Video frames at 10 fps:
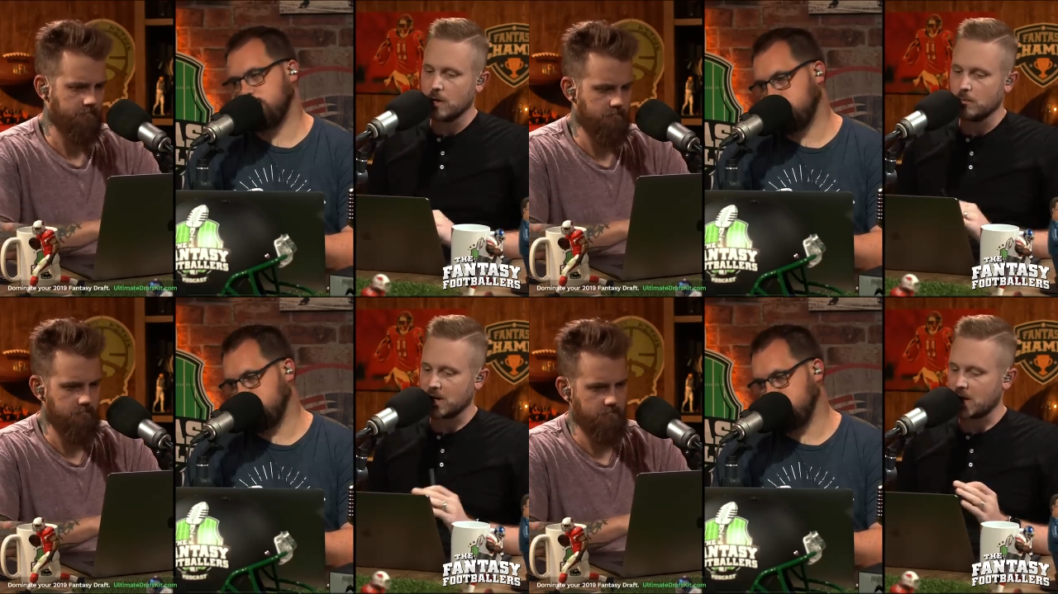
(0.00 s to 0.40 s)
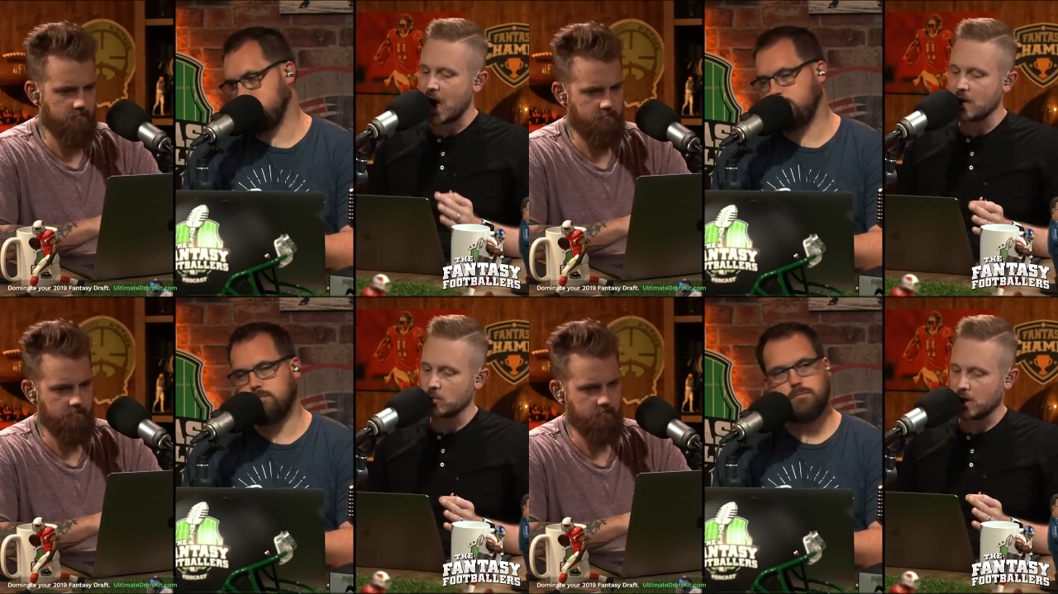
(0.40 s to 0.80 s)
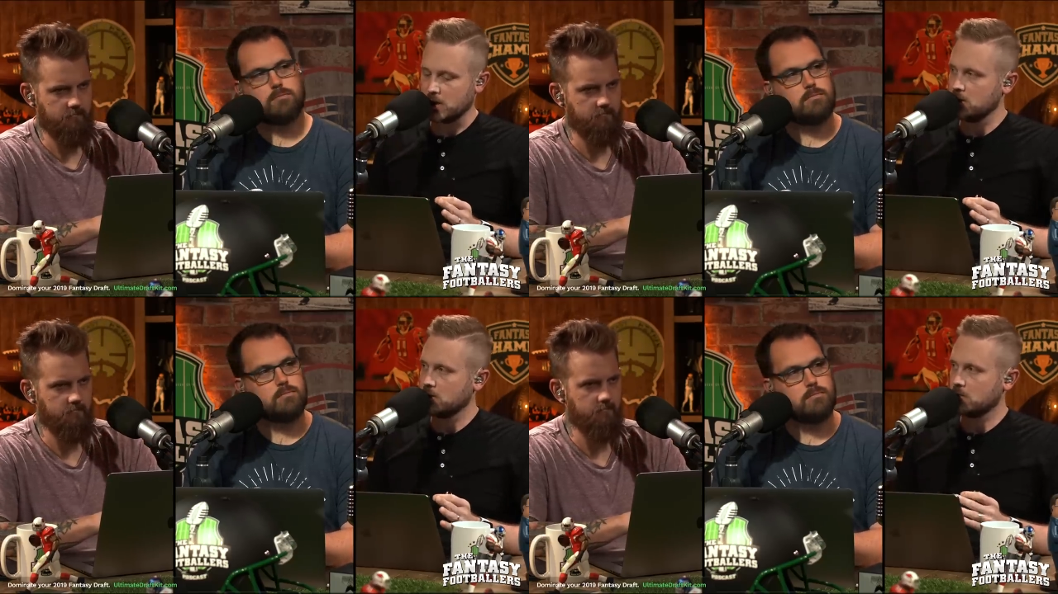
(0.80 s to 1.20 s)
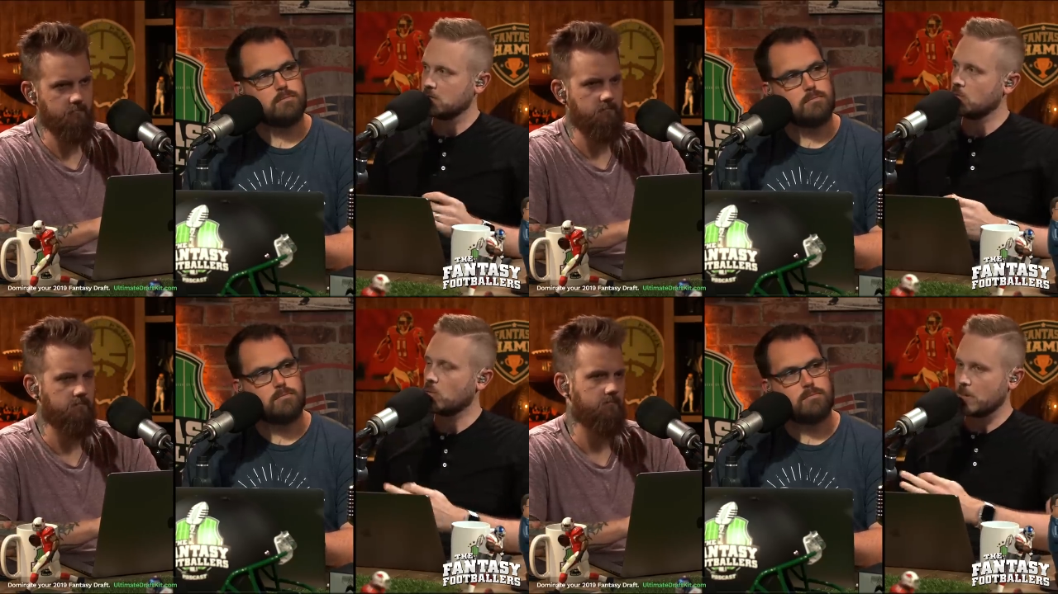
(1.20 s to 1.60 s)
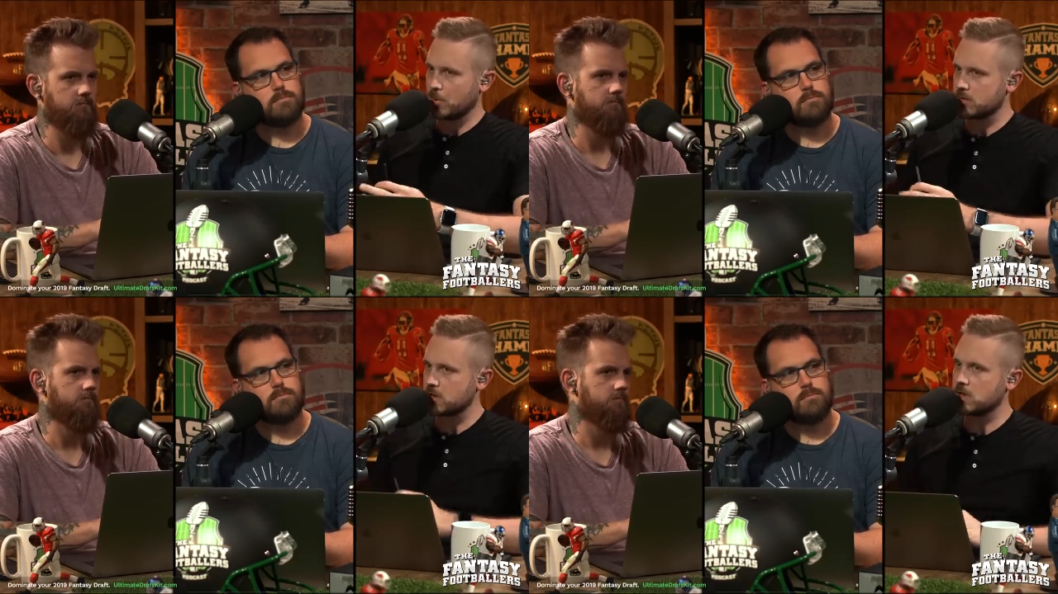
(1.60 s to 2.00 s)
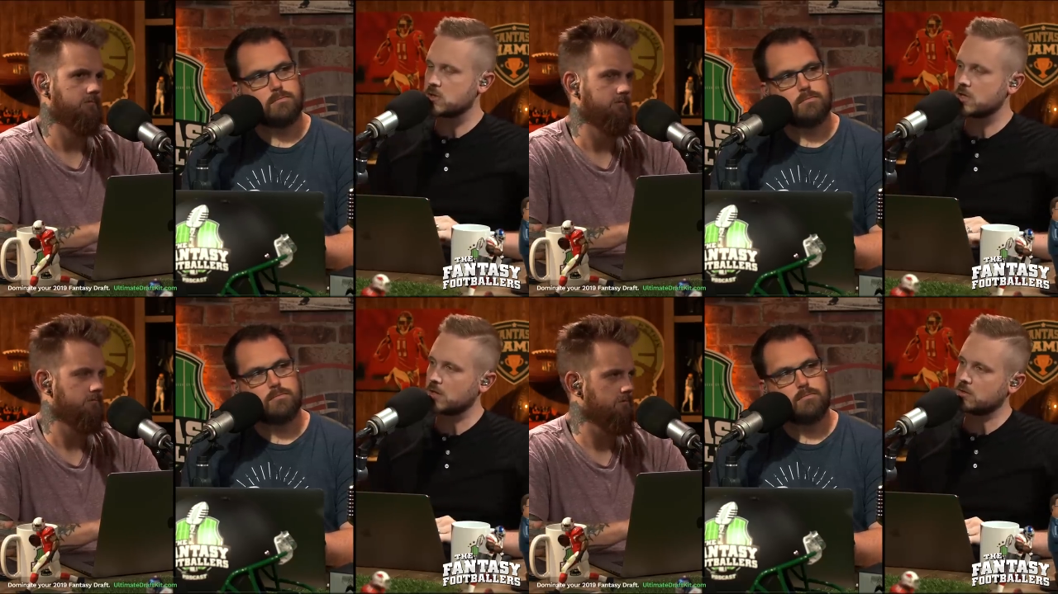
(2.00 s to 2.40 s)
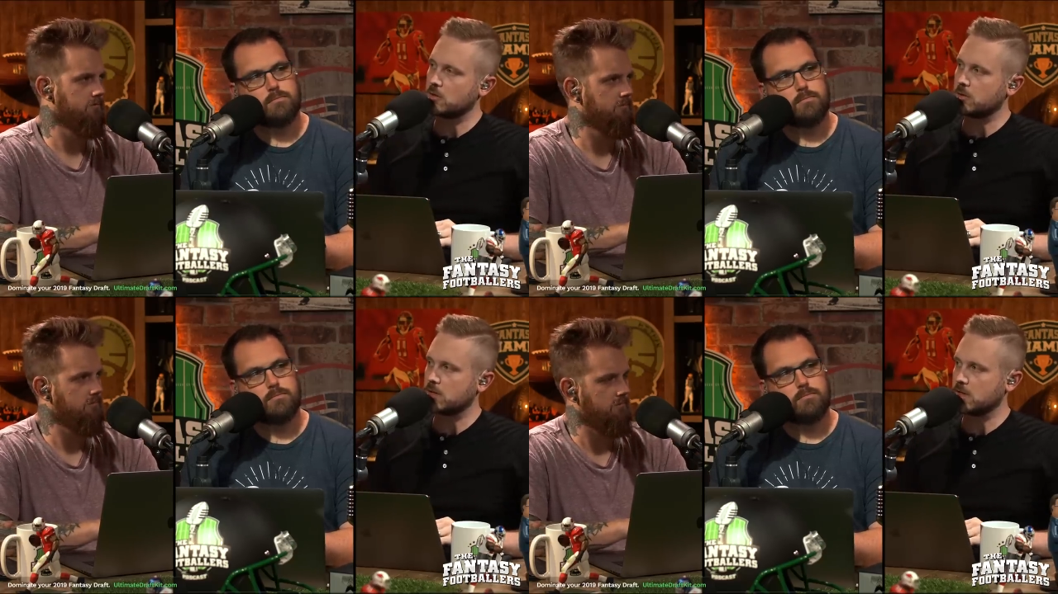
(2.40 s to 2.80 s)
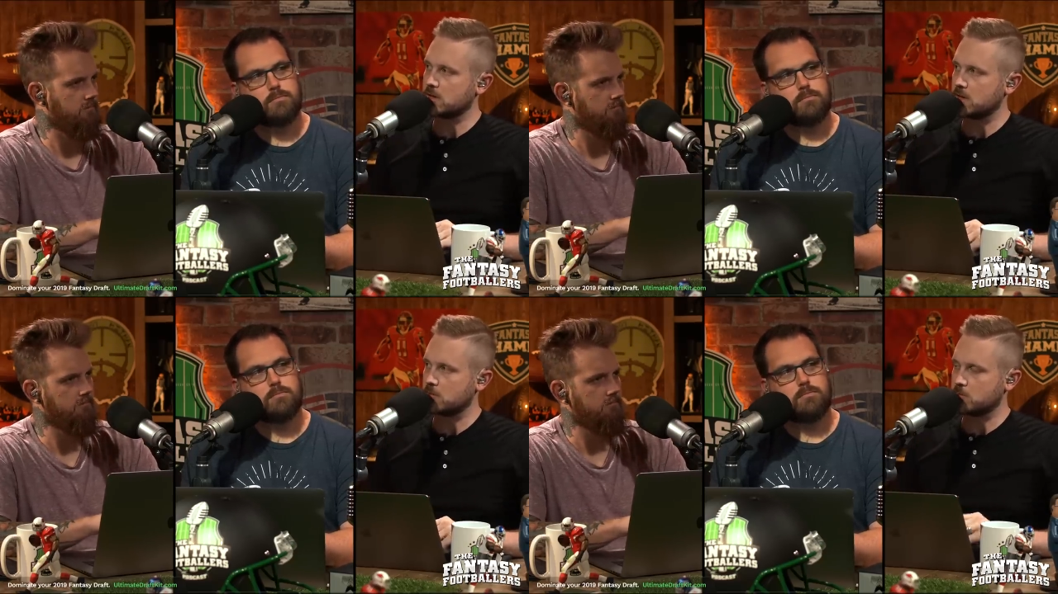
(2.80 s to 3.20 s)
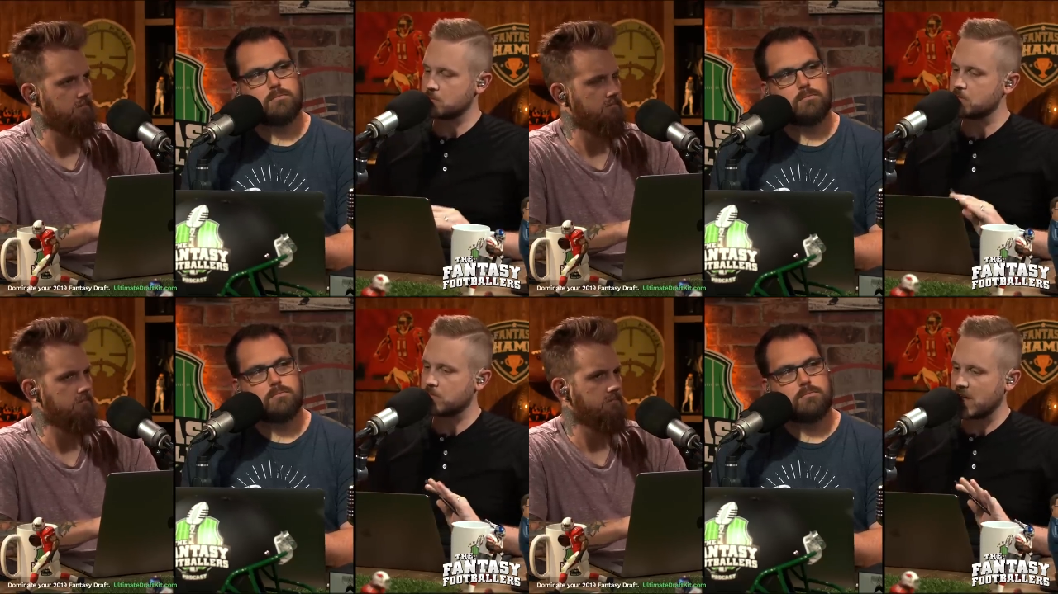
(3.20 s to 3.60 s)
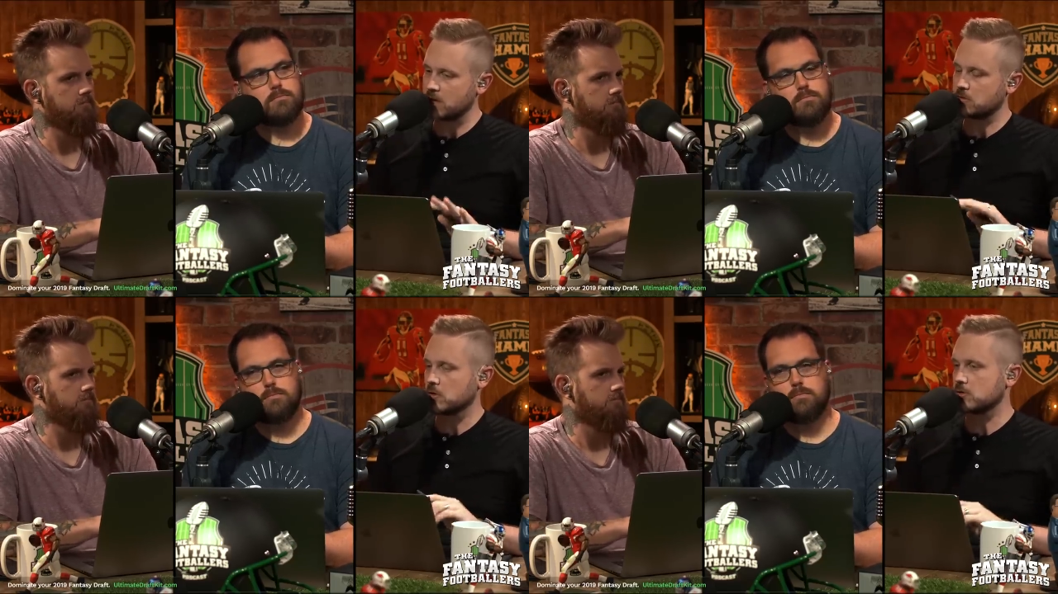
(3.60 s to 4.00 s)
Speaker 1: But Godwin, what percentage chance do you think that fantasy